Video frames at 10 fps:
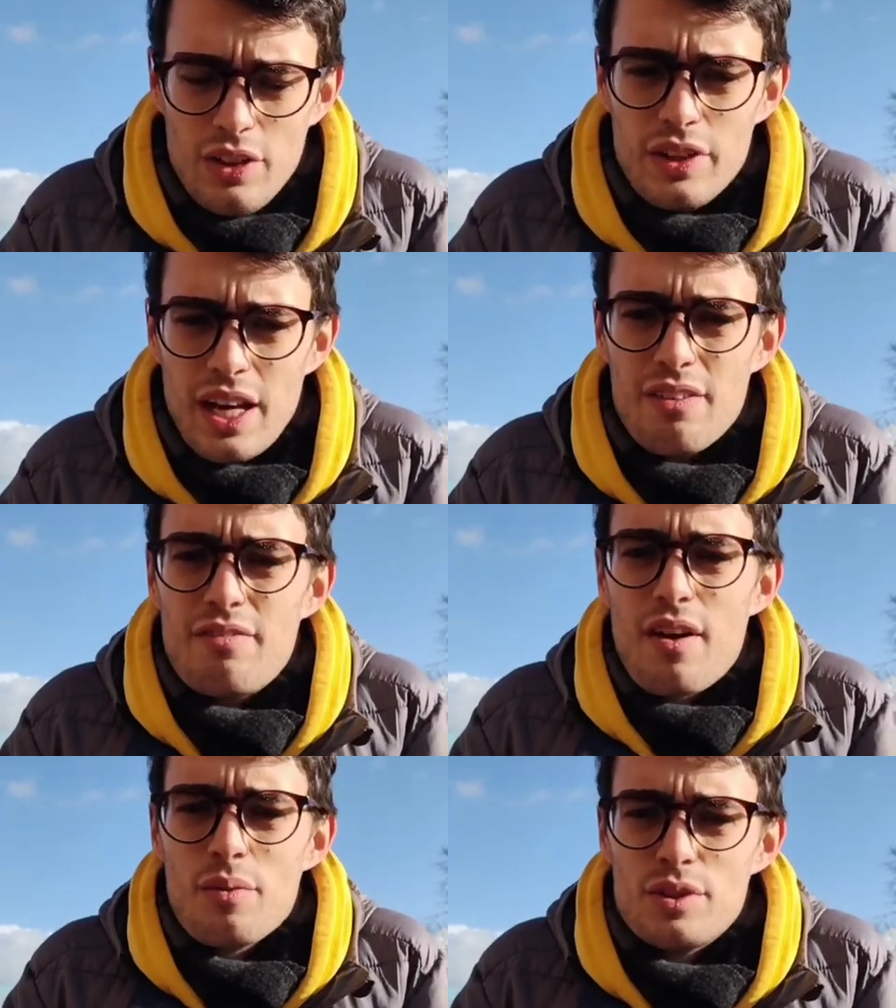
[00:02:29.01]
You get
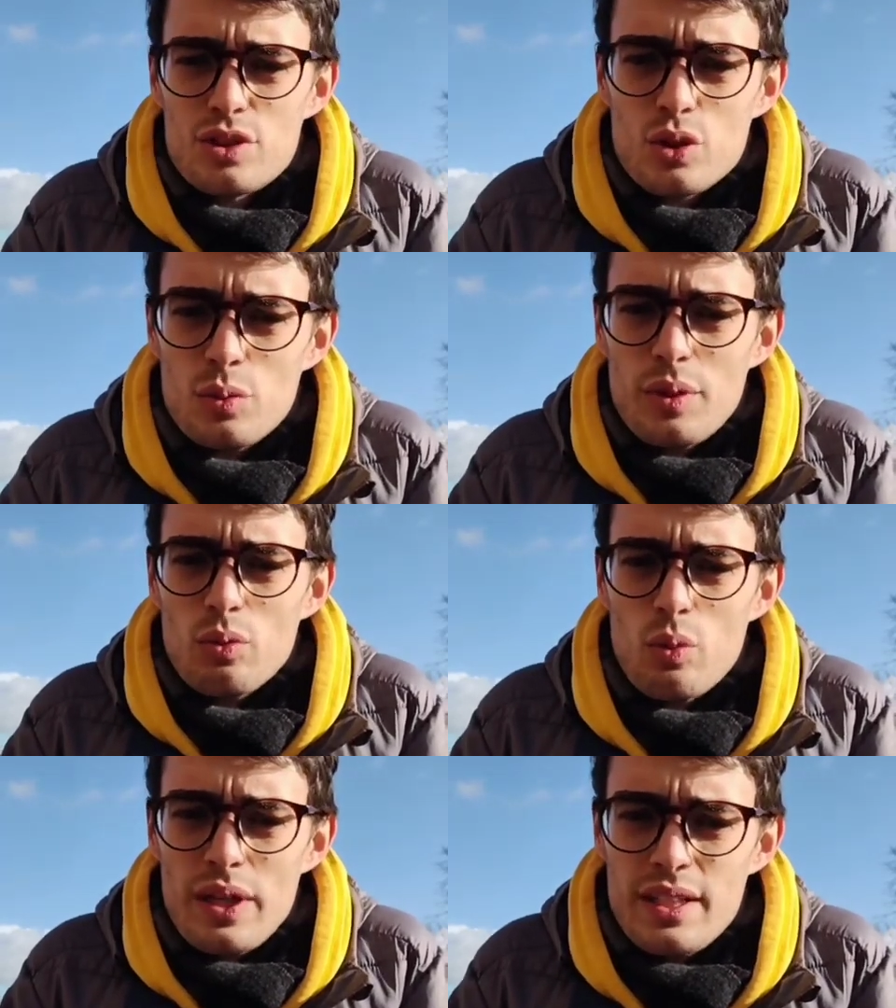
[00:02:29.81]
very
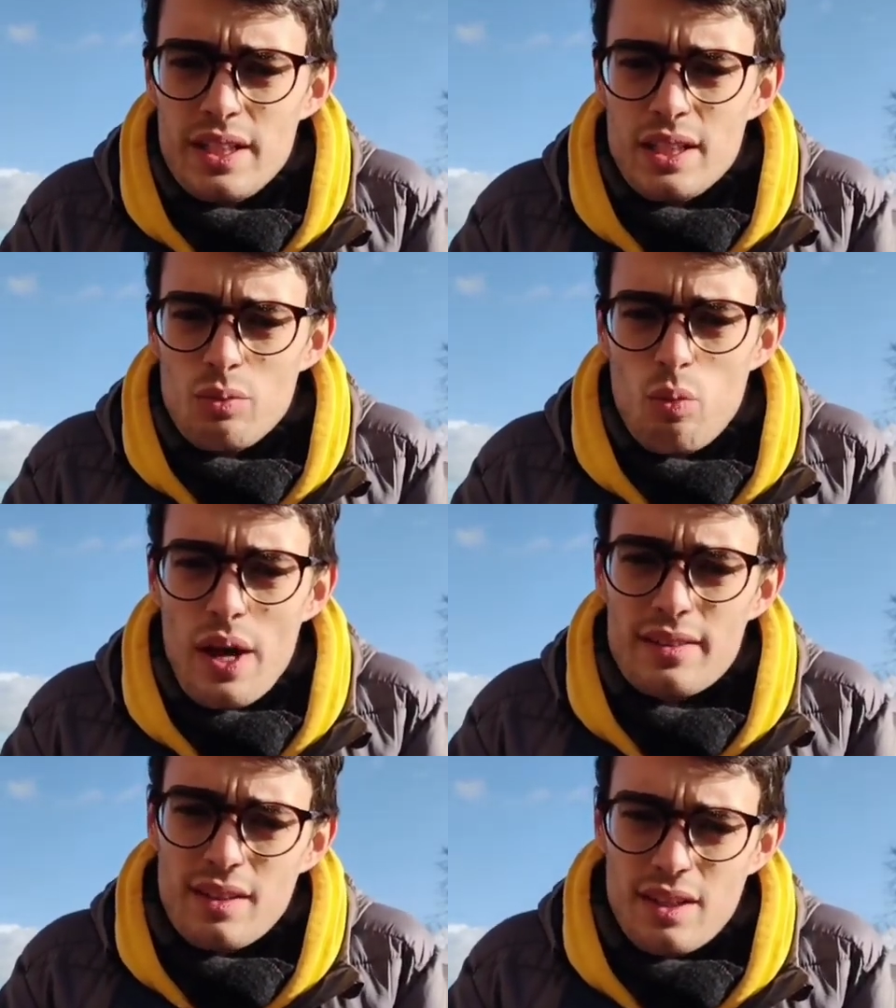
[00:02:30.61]
stormy, windy,
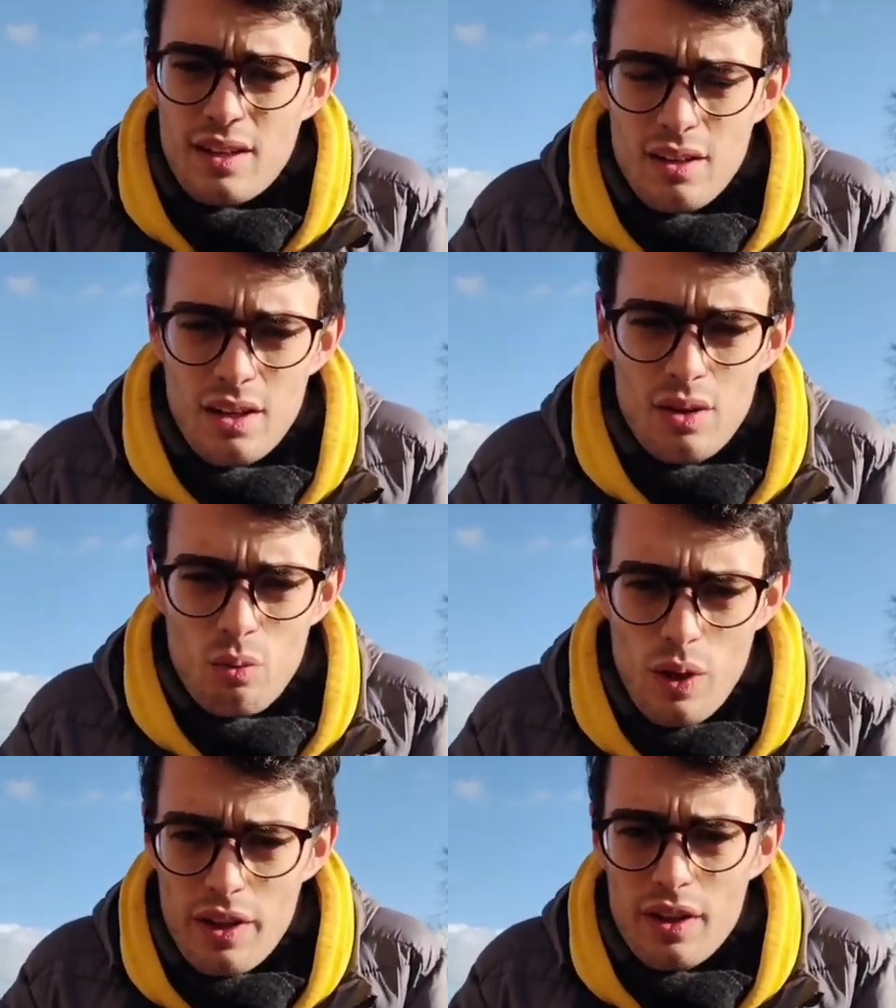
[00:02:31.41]
wet
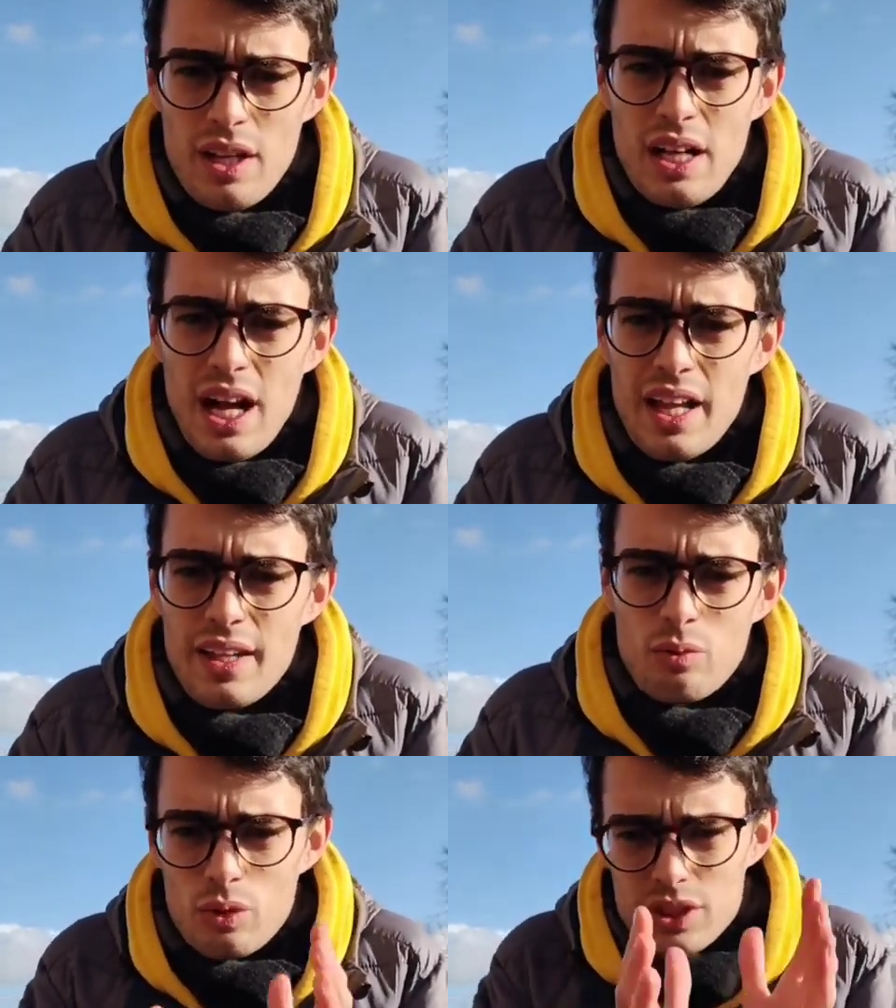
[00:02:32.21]
weather,
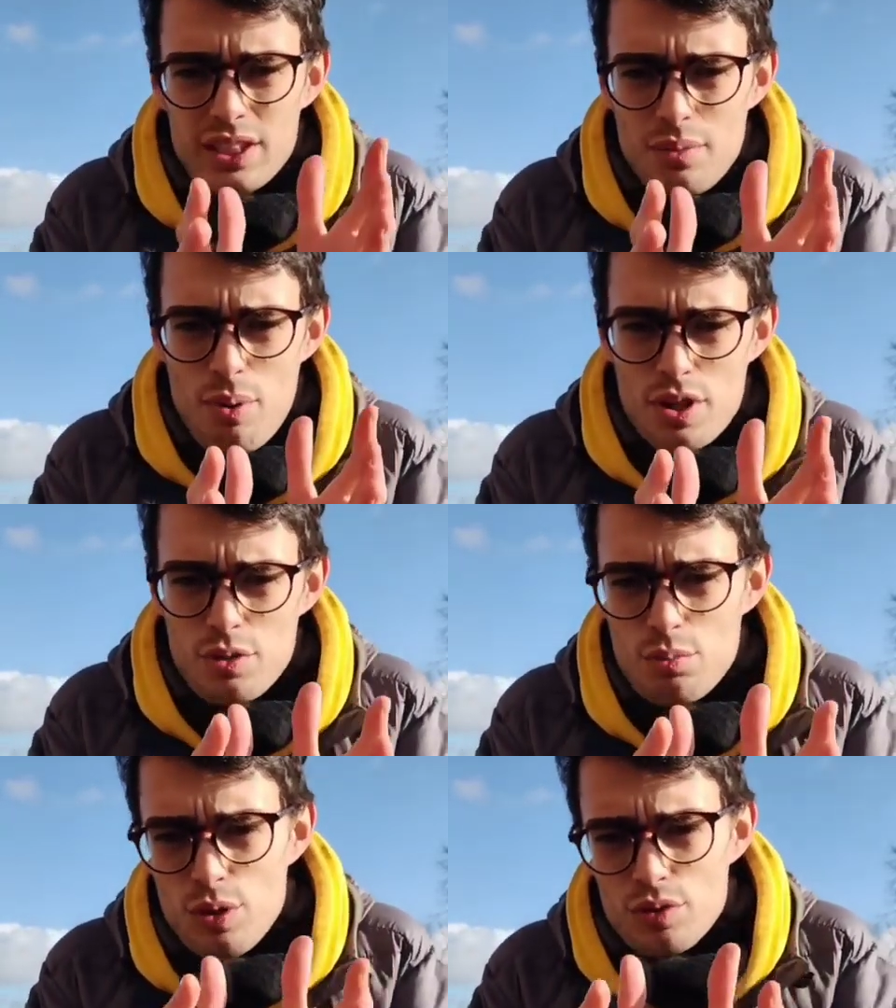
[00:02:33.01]
and then once that
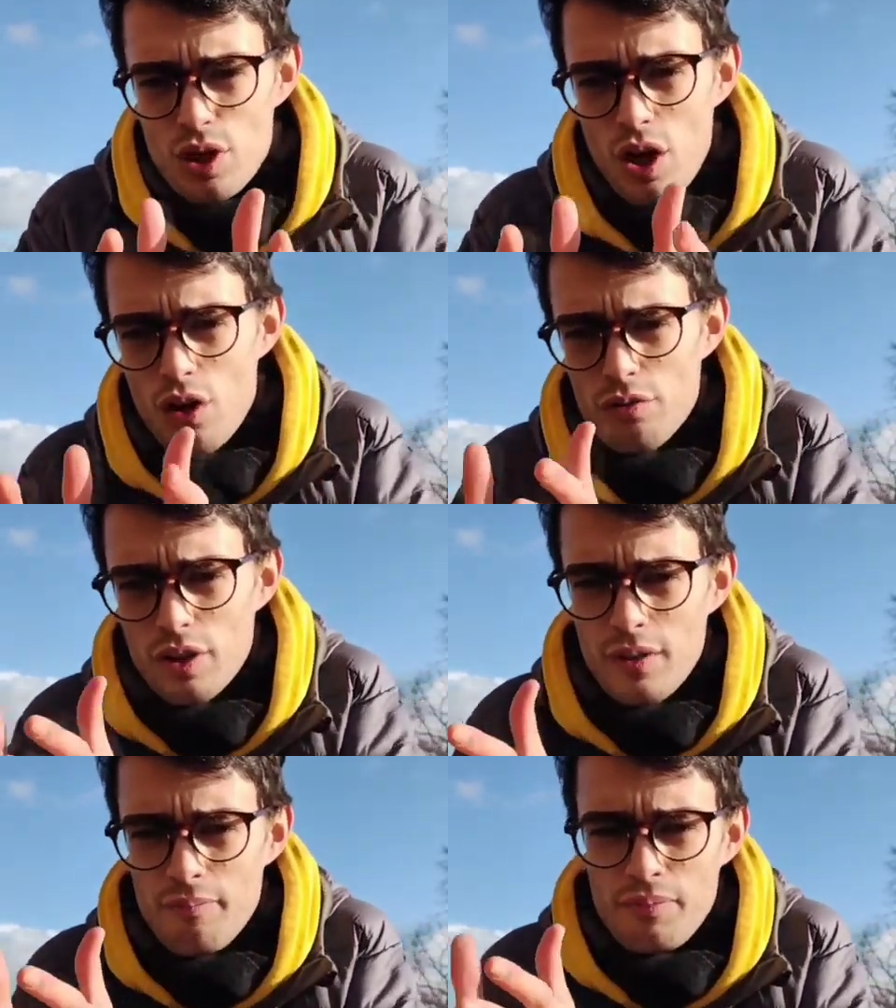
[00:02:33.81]
depression moves
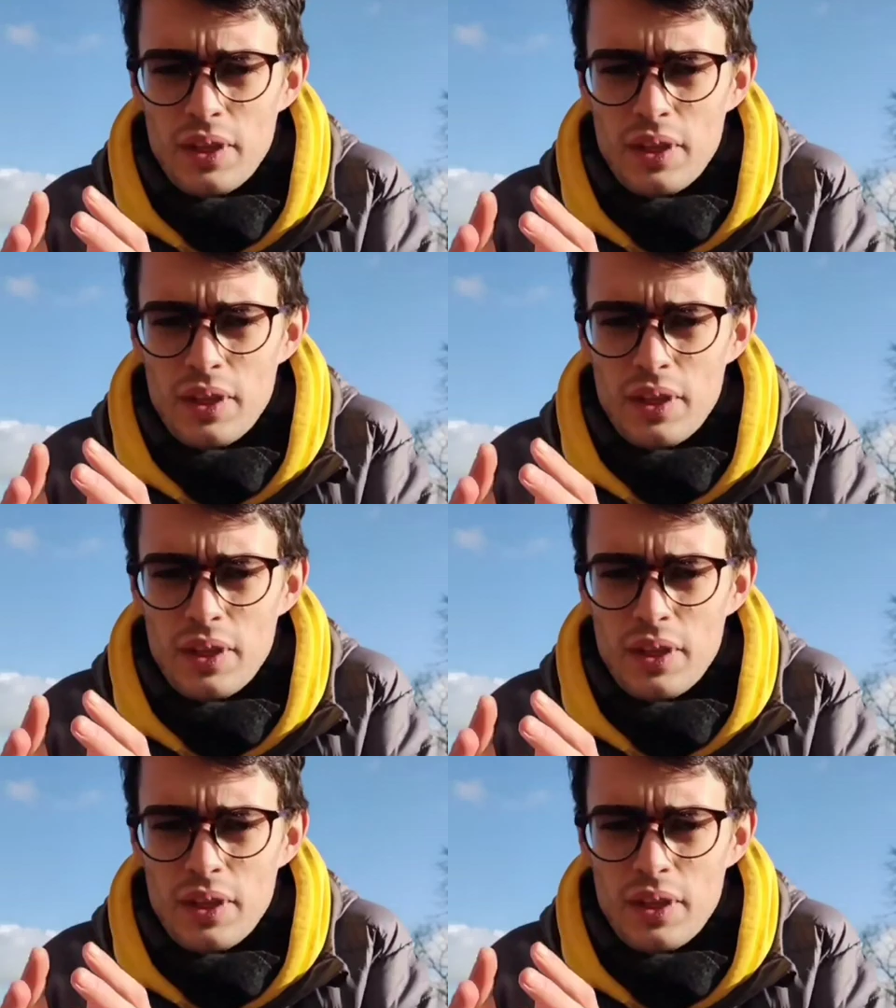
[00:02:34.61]
over,